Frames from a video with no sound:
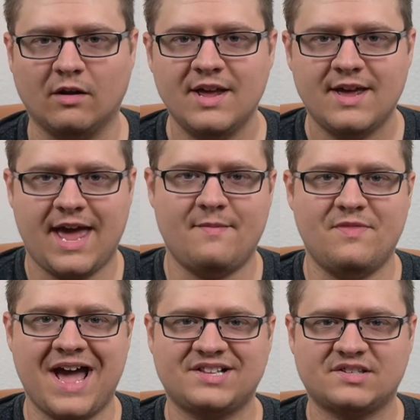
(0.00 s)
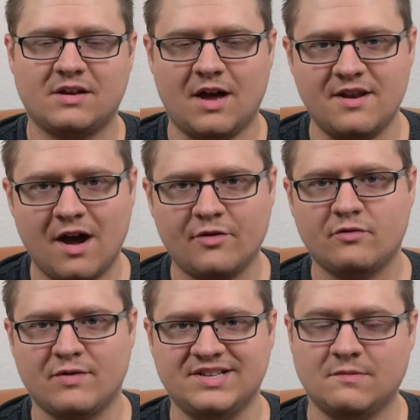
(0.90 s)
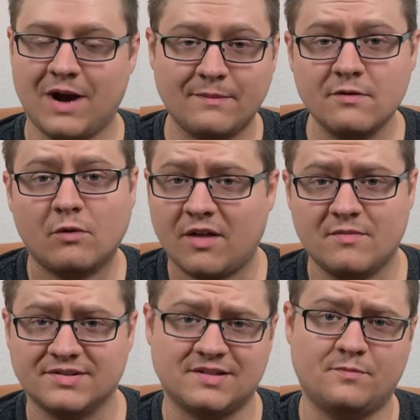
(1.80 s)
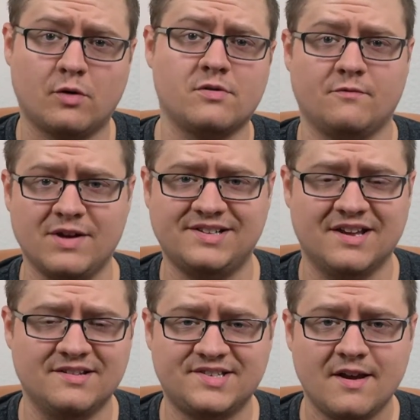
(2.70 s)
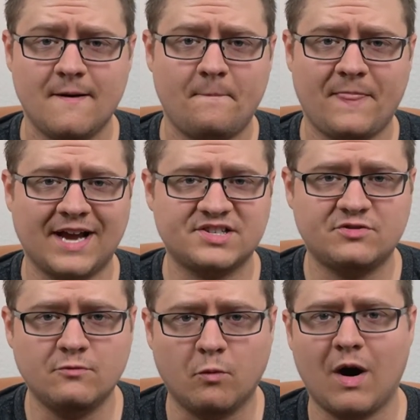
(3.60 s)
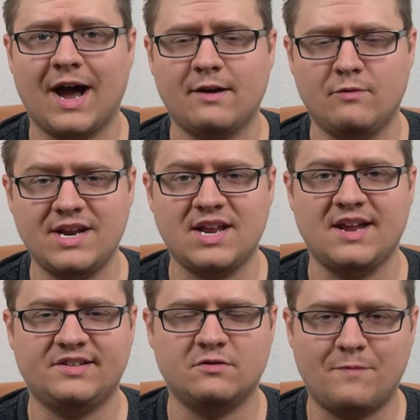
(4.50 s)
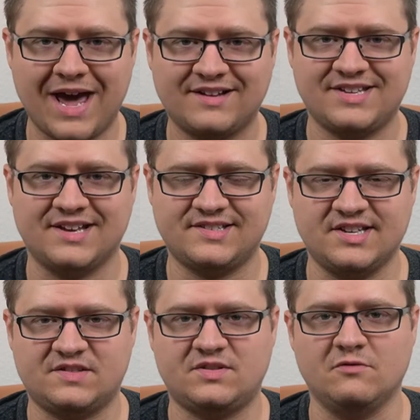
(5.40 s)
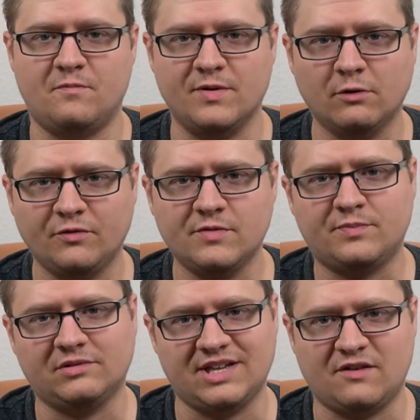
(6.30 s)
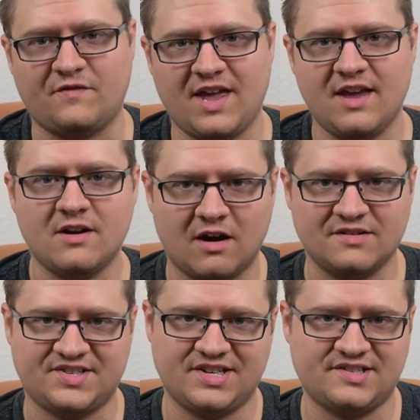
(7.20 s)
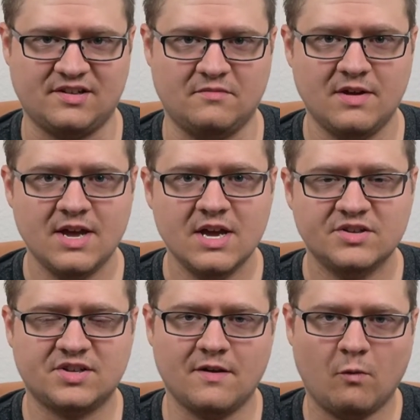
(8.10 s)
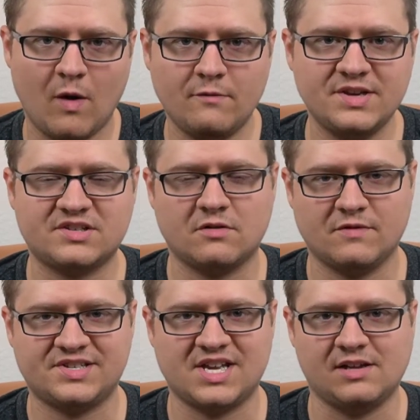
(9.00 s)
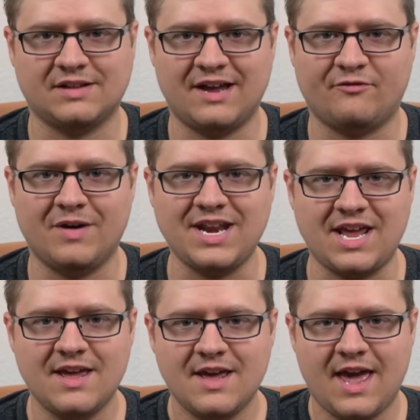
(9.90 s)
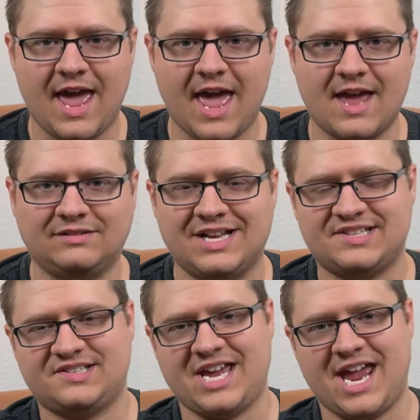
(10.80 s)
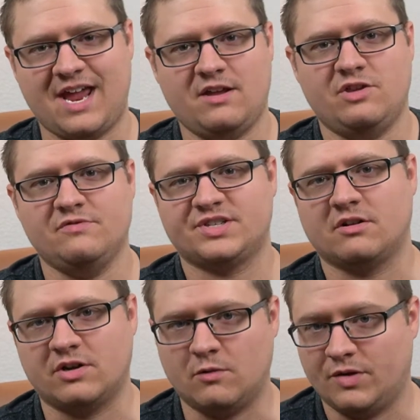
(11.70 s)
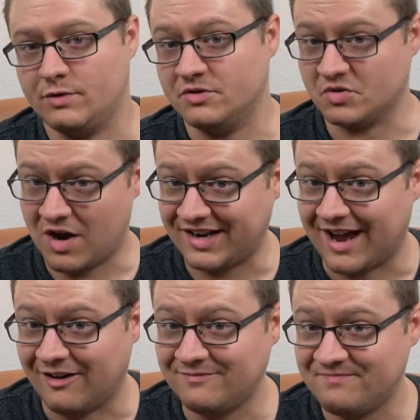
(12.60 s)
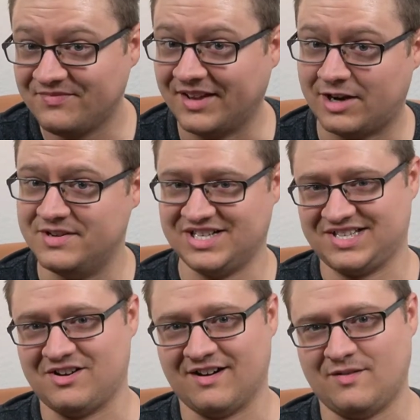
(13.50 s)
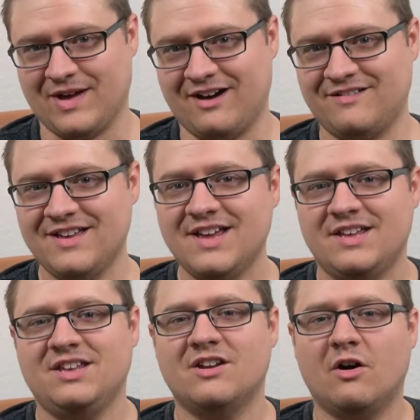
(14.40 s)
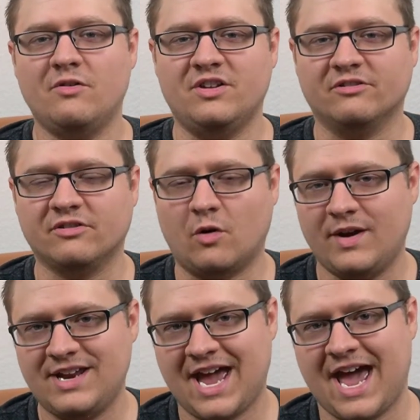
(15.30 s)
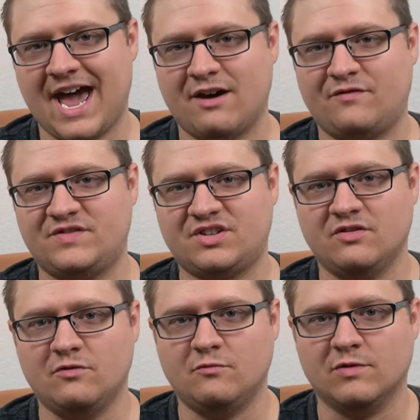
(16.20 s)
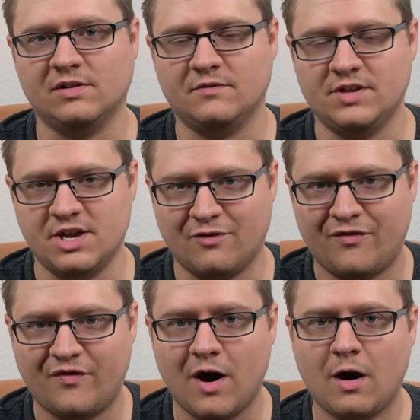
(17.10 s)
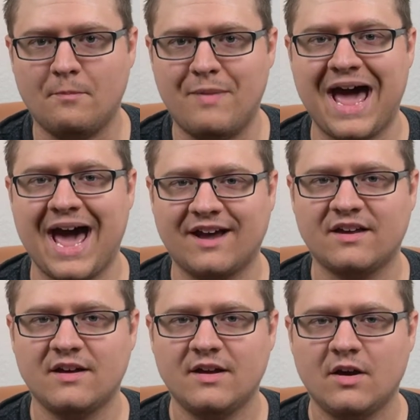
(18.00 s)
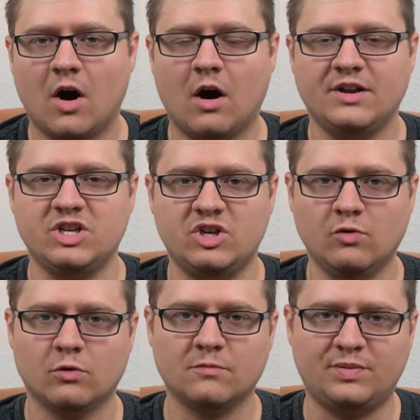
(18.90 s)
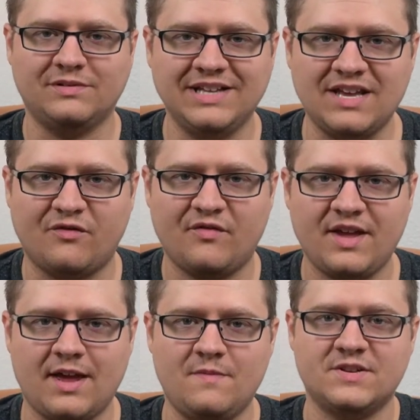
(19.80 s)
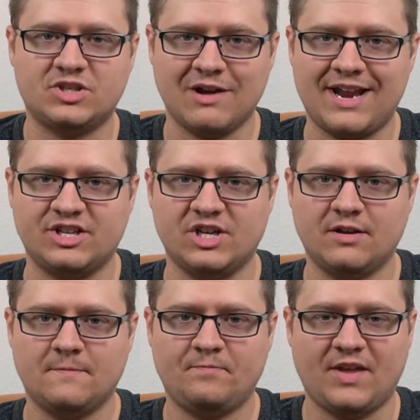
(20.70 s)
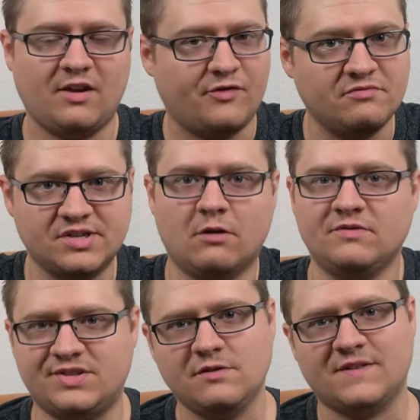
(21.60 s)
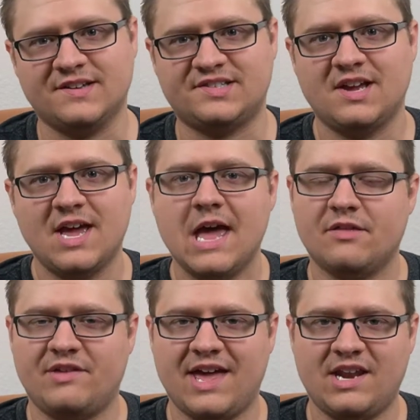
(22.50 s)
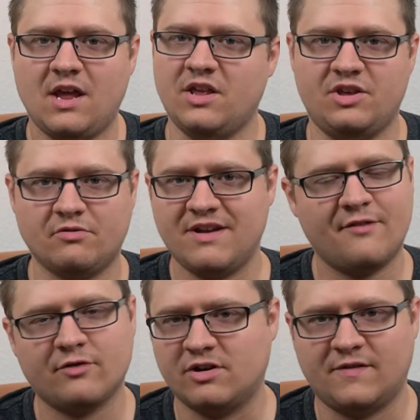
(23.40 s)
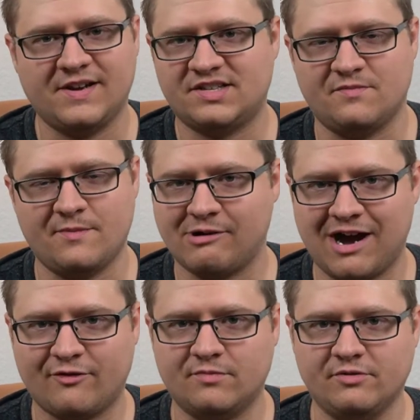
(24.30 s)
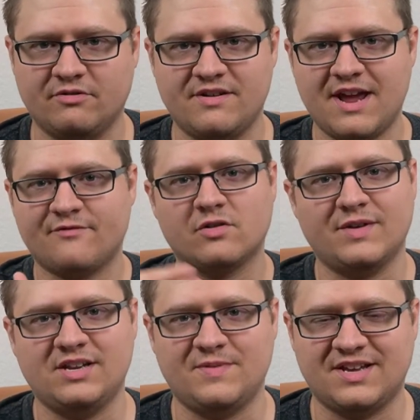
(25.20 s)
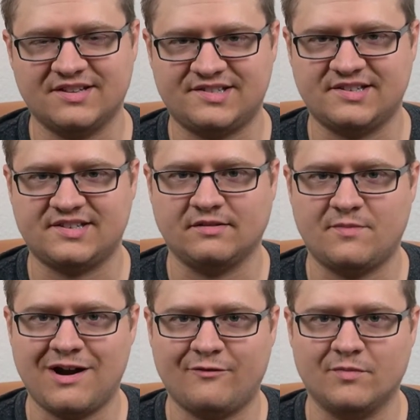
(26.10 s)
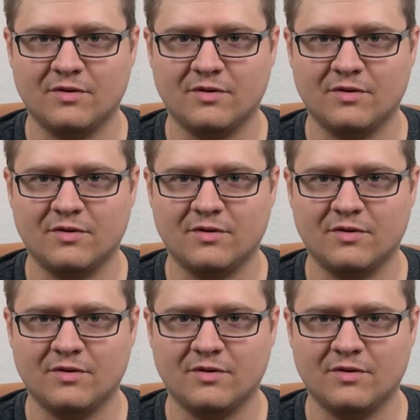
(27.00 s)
And that's another reason, probably one of the most important reasons as to why we need to backtest, is to build the belief in our system so that when we start risking live money and let's say you start going through a drawdown, like we just talked about, you're going to have to, fall back on your belief in the strategy. And if you don't do this, then you're never going to be profitable. You're never going to be consistently profitable.